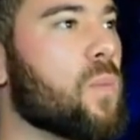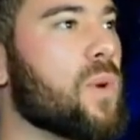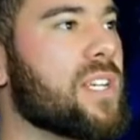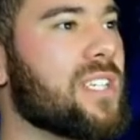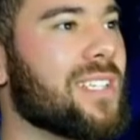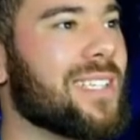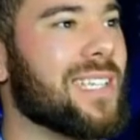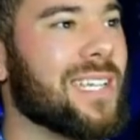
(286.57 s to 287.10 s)
which
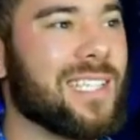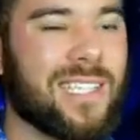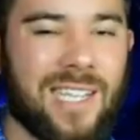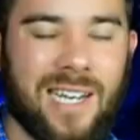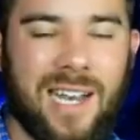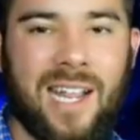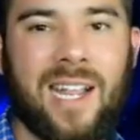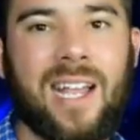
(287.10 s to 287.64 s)
is the
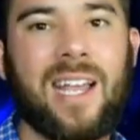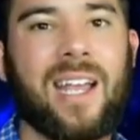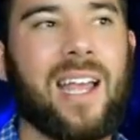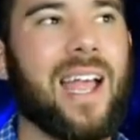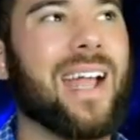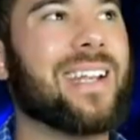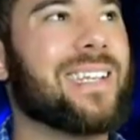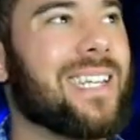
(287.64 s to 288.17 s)
ascending
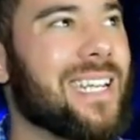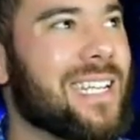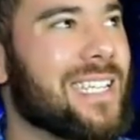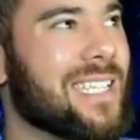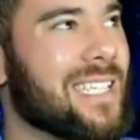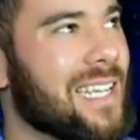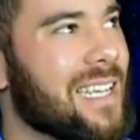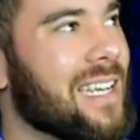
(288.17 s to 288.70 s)
and
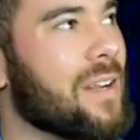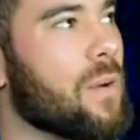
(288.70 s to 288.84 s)
descending